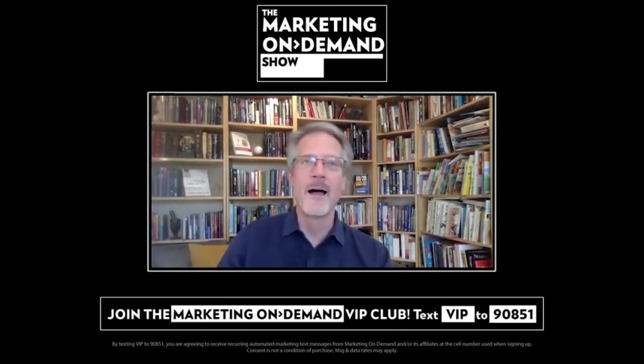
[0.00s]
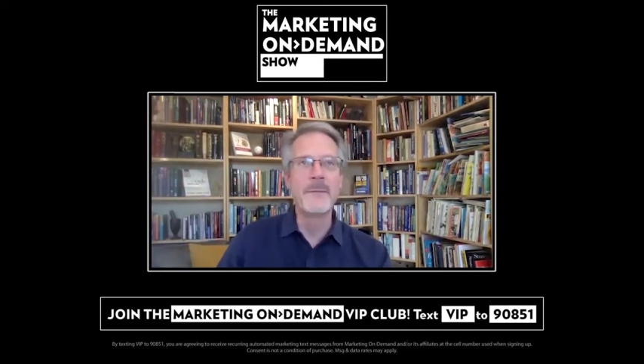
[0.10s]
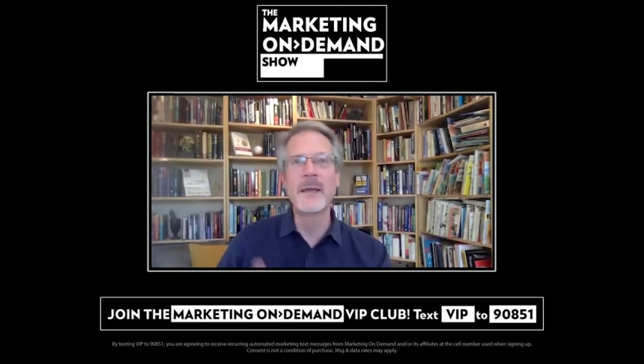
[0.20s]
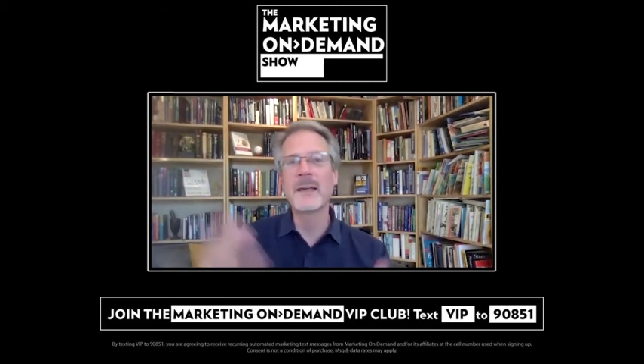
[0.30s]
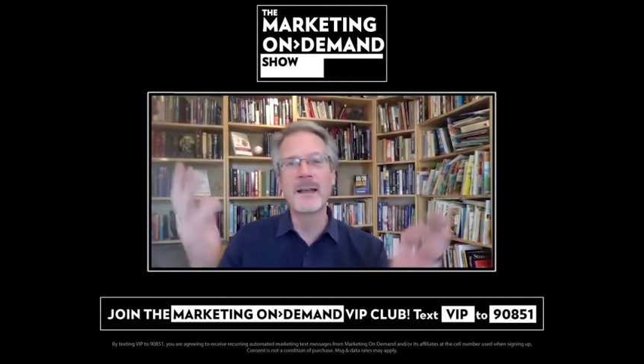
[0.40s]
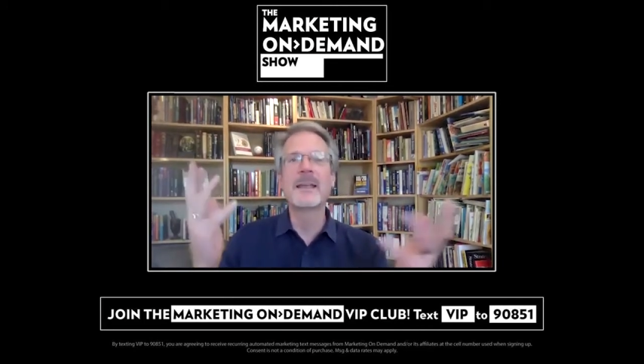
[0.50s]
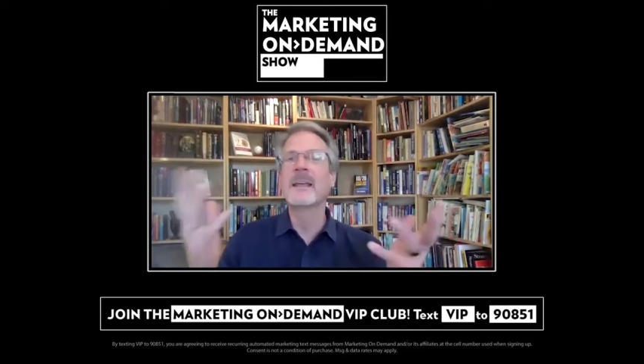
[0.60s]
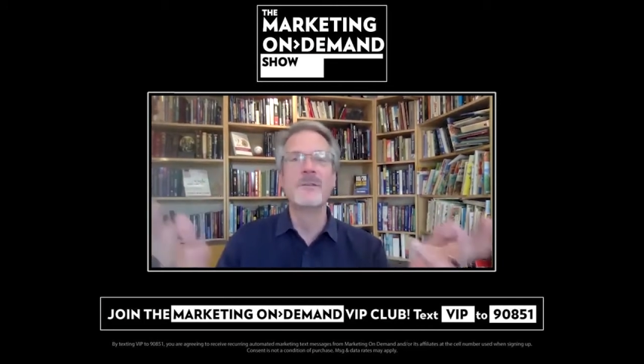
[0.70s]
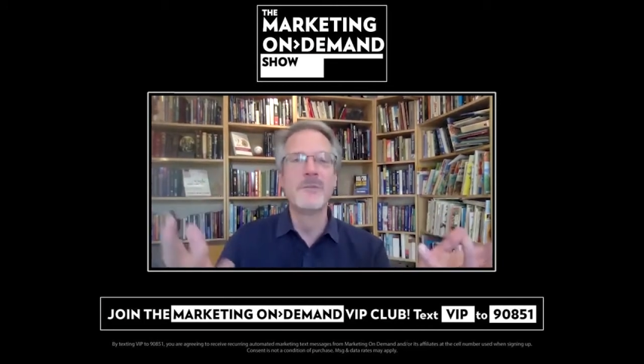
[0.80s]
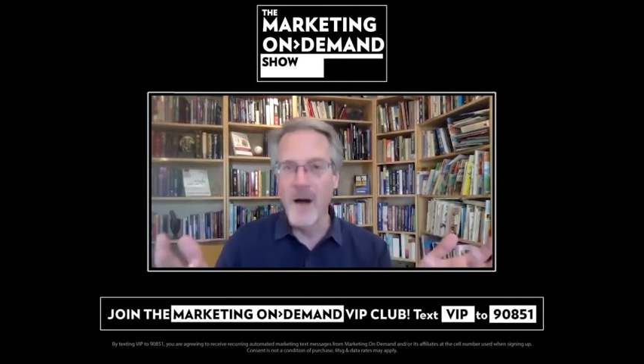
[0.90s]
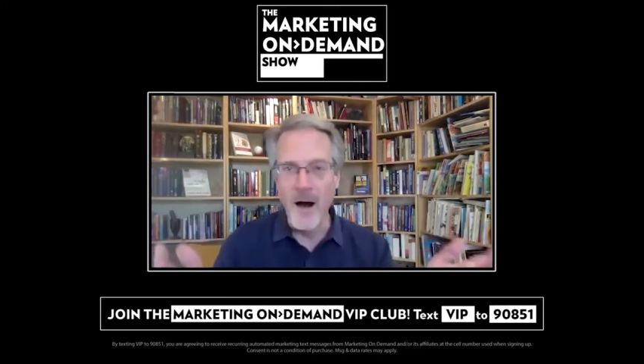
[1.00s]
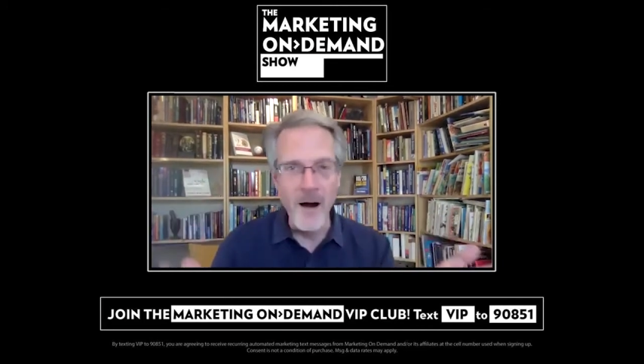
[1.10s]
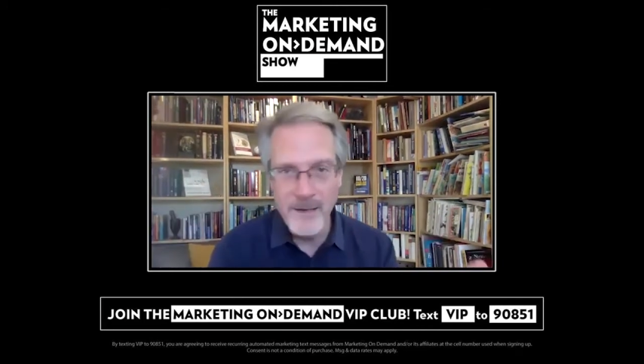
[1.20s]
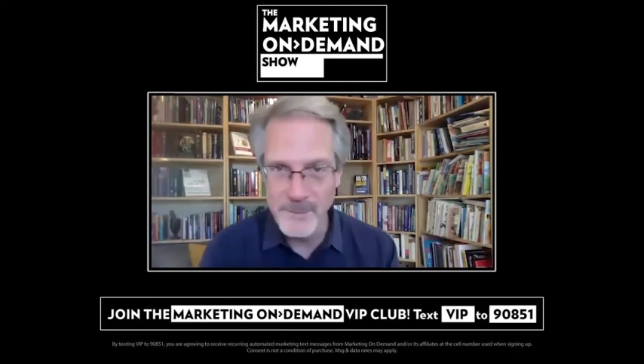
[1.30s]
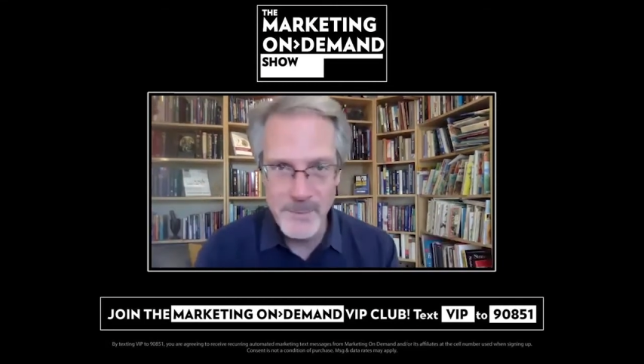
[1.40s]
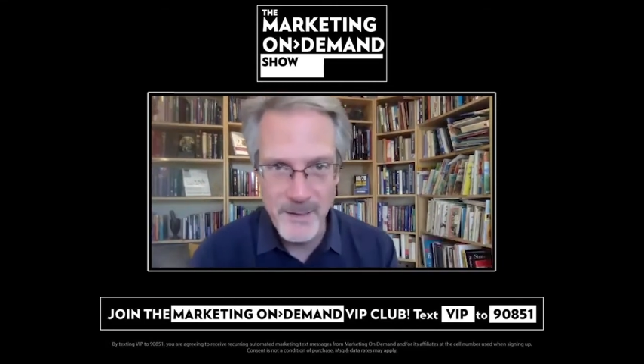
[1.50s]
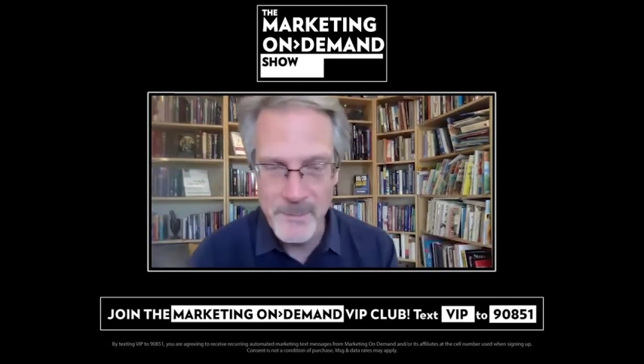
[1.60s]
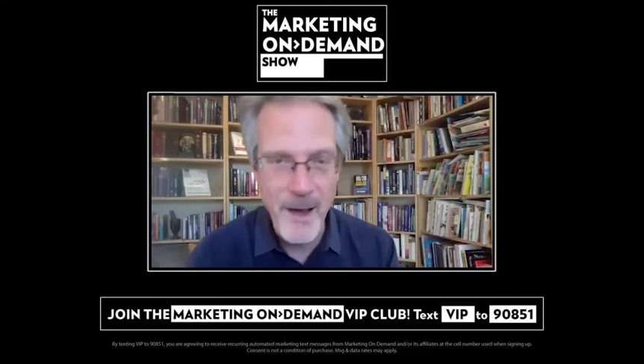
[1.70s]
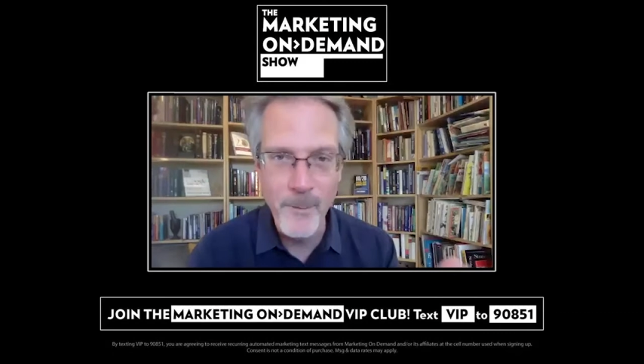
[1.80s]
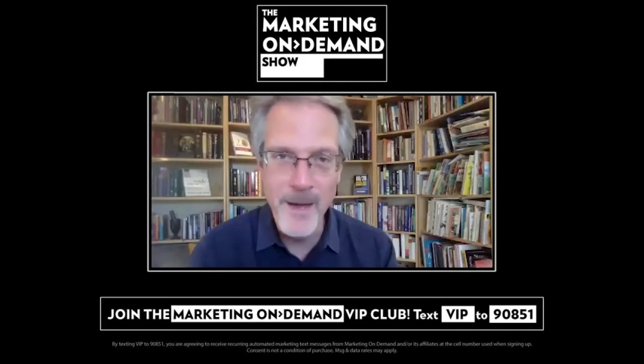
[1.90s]
I'm not going to get in an argument
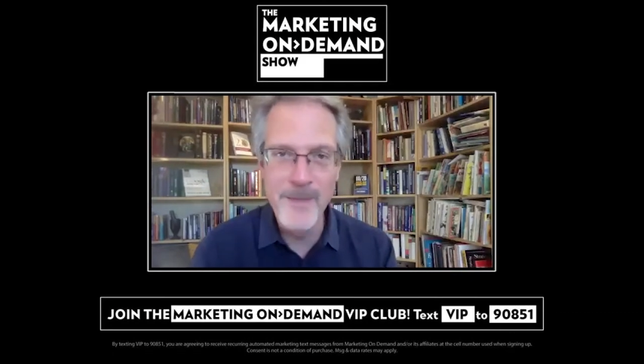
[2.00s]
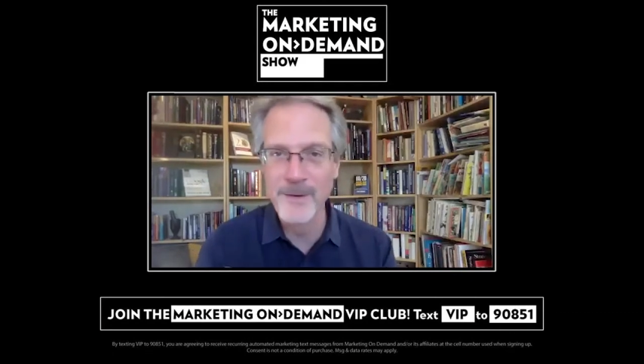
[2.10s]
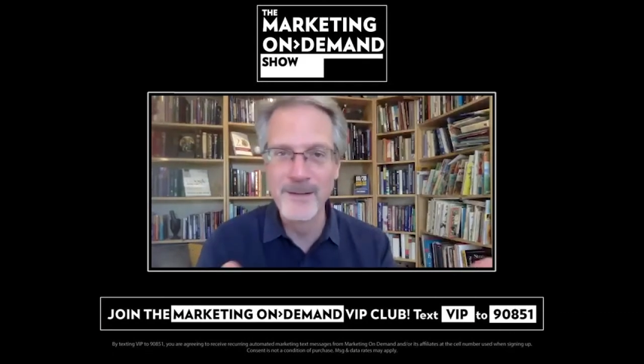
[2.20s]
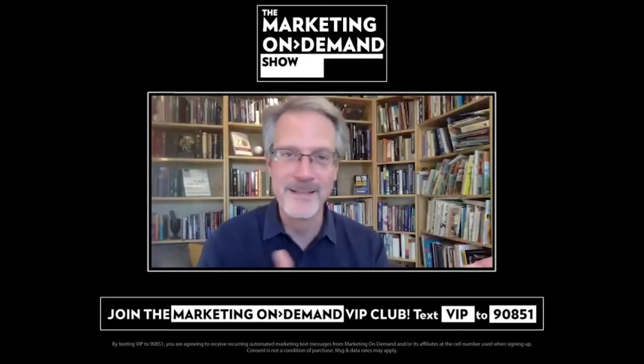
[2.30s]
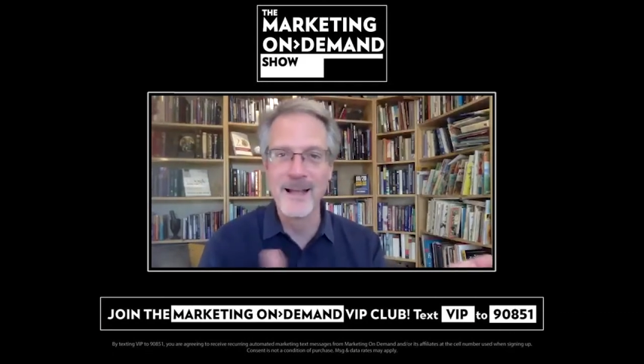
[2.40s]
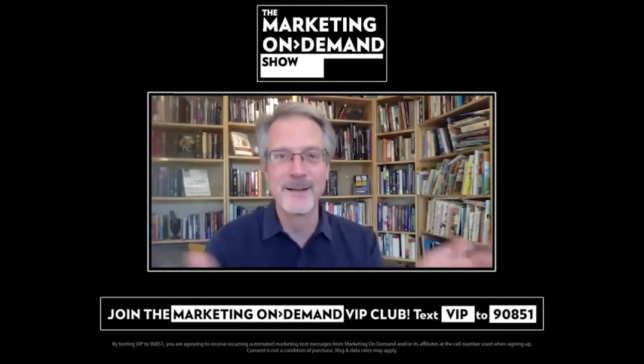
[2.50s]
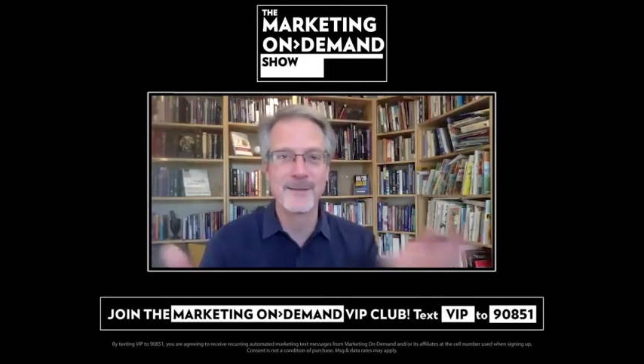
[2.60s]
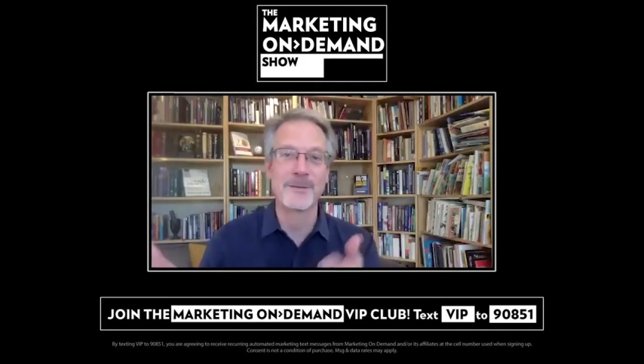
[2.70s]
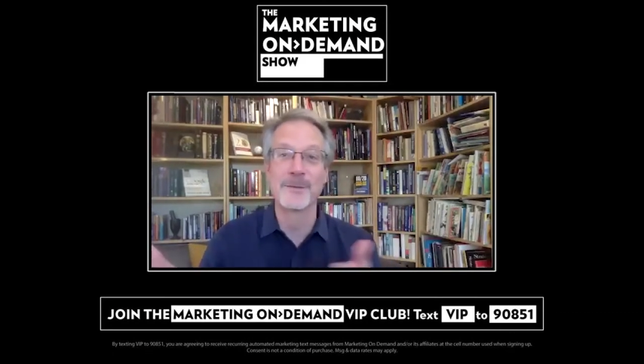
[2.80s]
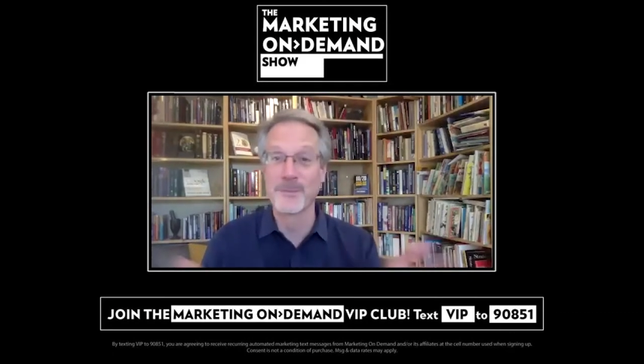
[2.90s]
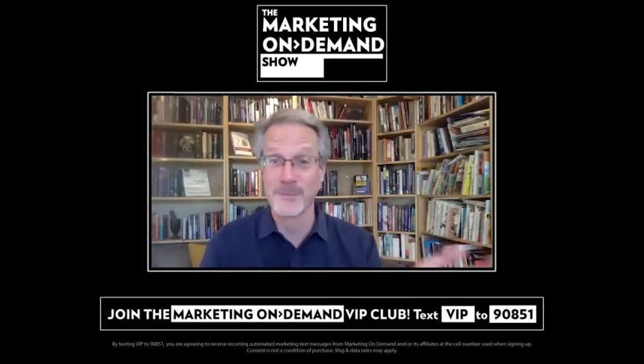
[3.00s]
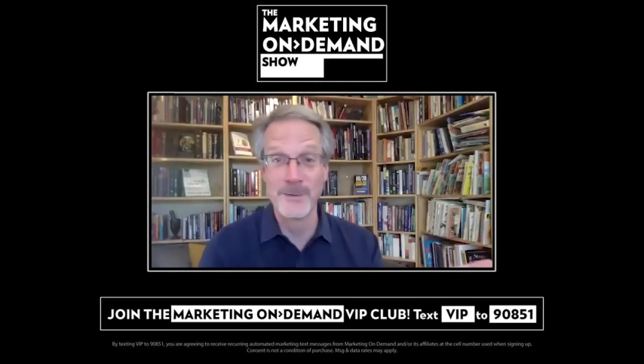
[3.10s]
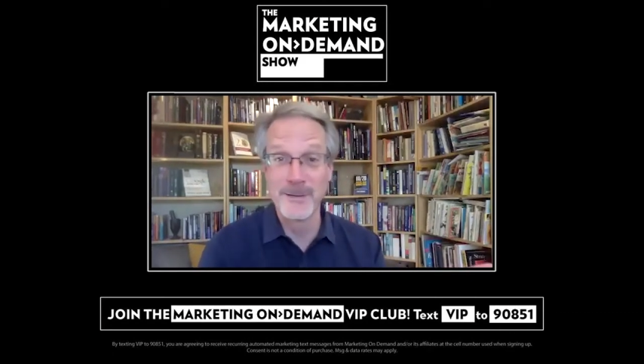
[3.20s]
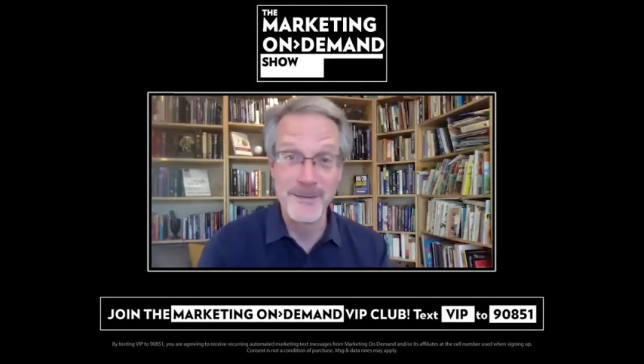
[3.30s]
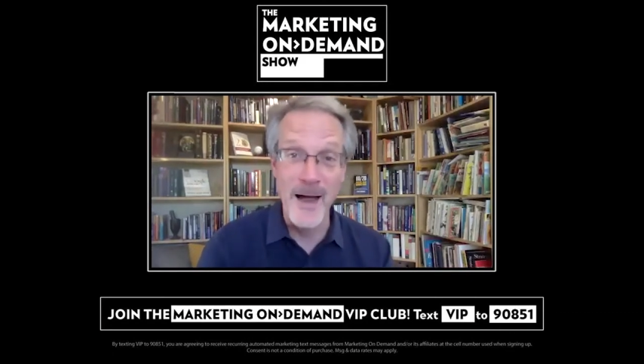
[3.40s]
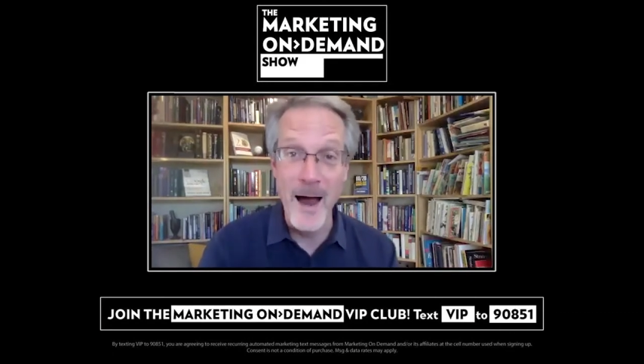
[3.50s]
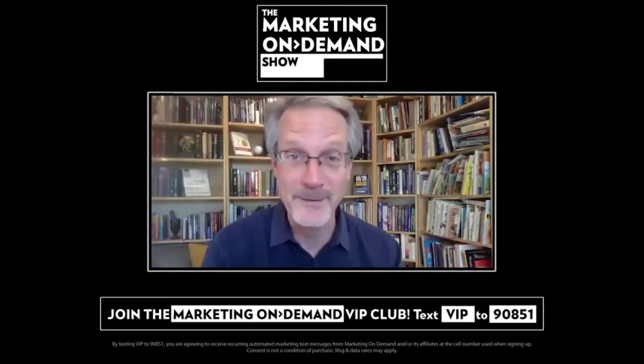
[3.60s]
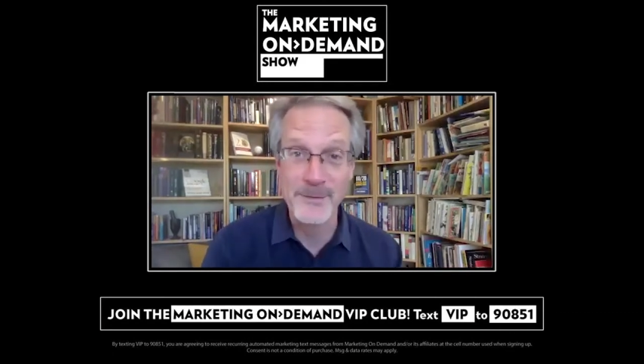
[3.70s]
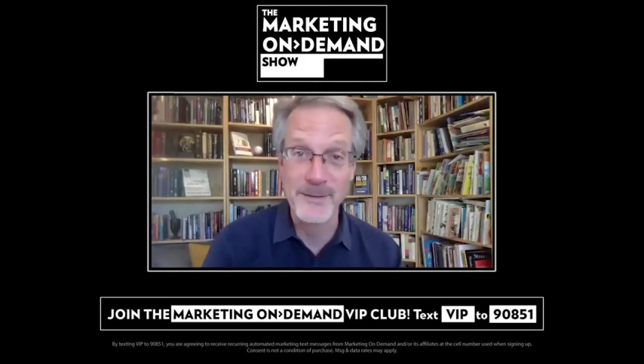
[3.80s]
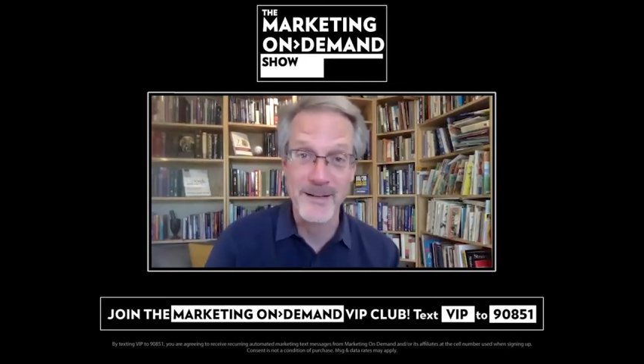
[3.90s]
about whether a dentist is a real
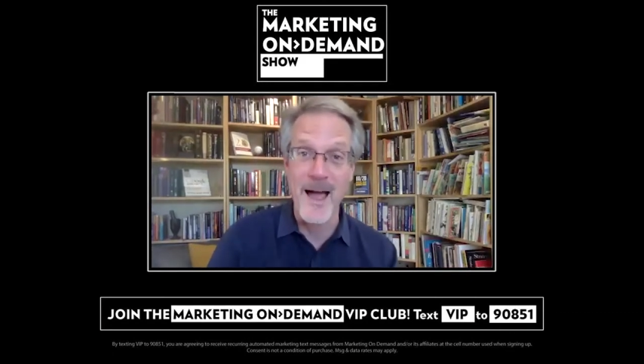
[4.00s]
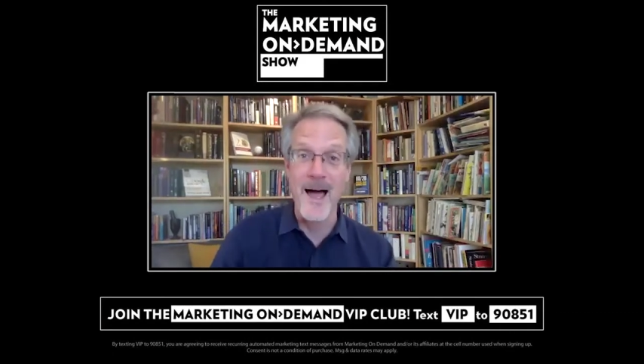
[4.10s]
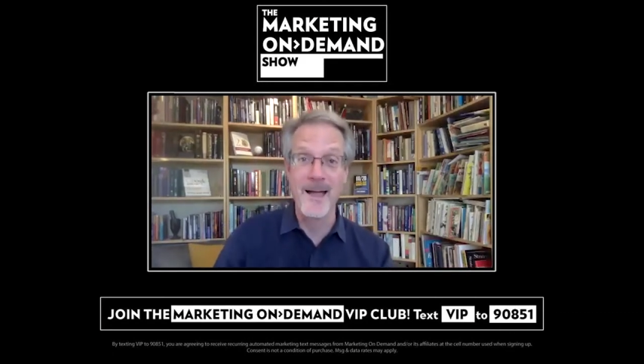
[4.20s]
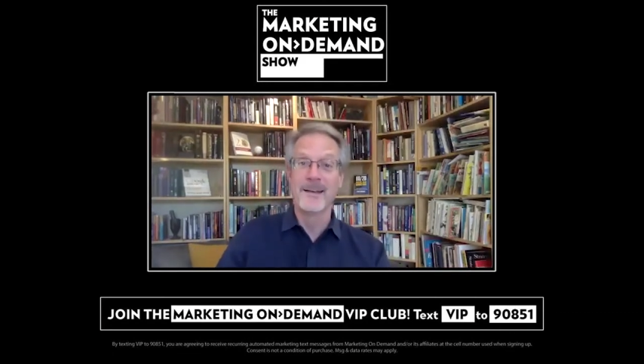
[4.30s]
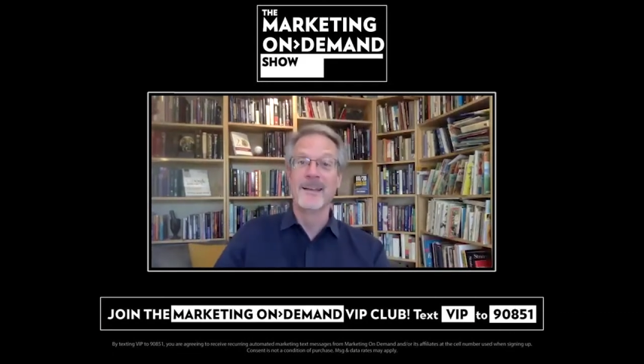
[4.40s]
doctor or not.